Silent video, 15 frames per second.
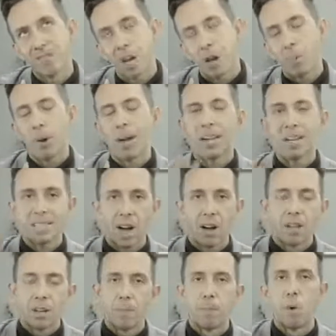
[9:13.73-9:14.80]
I'll break it down
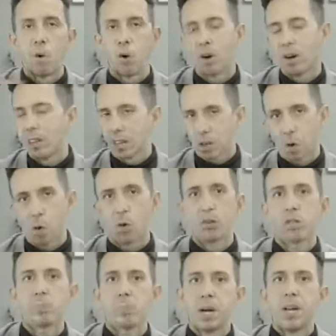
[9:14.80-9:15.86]
into more in the
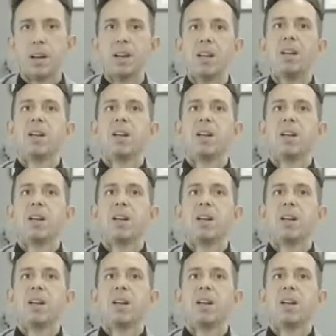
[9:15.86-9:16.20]
course, but